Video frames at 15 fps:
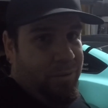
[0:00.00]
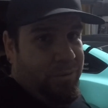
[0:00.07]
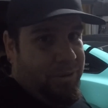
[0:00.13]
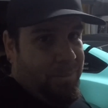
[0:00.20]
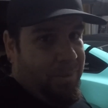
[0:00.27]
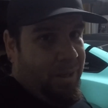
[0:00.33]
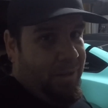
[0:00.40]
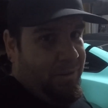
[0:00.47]

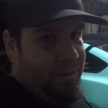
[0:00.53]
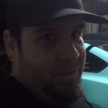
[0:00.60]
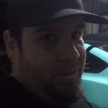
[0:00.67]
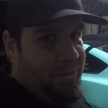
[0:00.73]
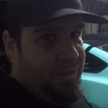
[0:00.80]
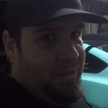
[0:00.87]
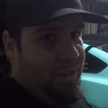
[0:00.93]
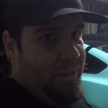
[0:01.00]
some kind of
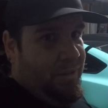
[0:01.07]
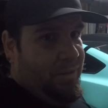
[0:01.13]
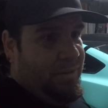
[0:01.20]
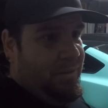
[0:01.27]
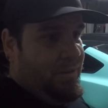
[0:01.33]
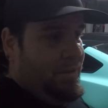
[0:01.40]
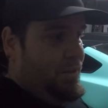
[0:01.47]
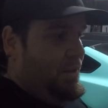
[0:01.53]
instructions on
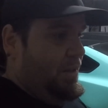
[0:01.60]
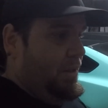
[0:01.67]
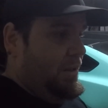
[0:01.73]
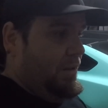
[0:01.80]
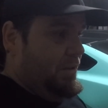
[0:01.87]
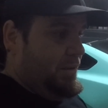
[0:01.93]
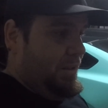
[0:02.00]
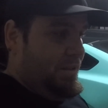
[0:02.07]
this,
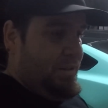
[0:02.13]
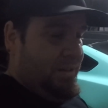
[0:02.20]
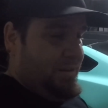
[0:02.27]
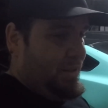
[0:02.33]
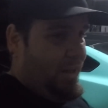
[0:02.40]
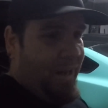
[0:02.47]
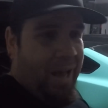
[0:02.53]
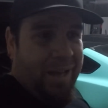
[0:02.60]
because it's
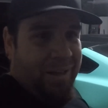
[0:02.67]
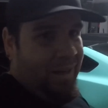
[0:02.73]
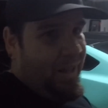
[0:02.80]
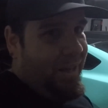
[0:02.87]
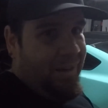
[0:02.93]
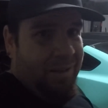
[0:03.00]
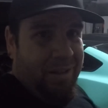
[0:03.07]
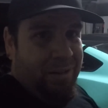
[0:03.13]
just a lot
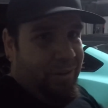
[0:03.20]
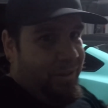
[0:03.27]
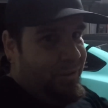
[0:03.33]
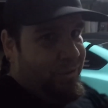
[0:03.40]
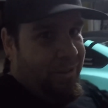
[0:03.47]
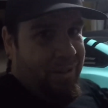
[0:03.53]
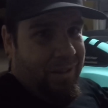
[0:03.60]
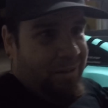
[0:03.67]
of little intricate little